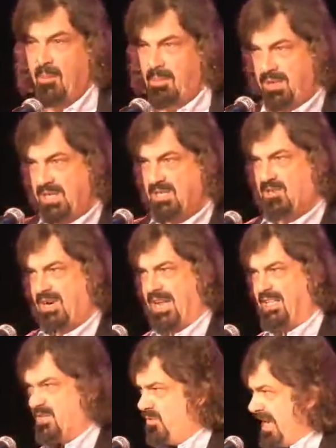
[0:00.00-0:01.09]
But this
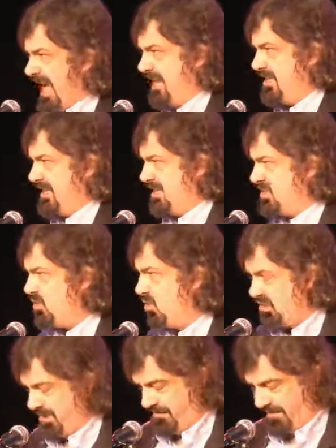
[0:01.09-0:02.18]
creates a reality
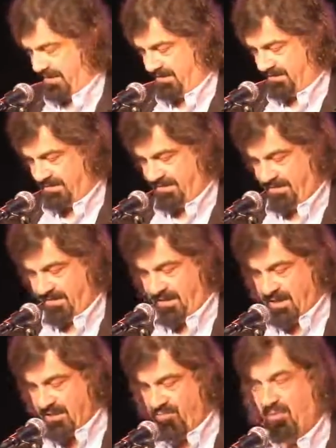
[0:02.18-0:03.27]
distortion field
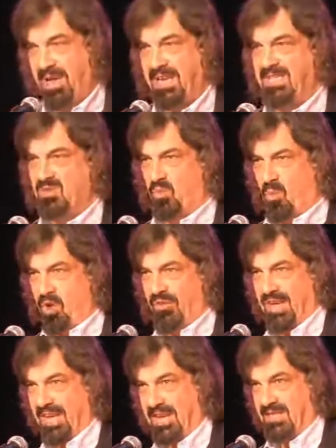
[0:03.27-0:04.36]
that replaces what
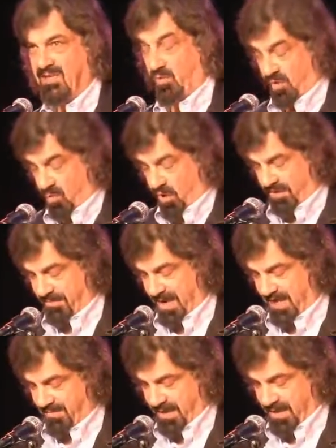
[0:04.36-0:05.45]
is with what might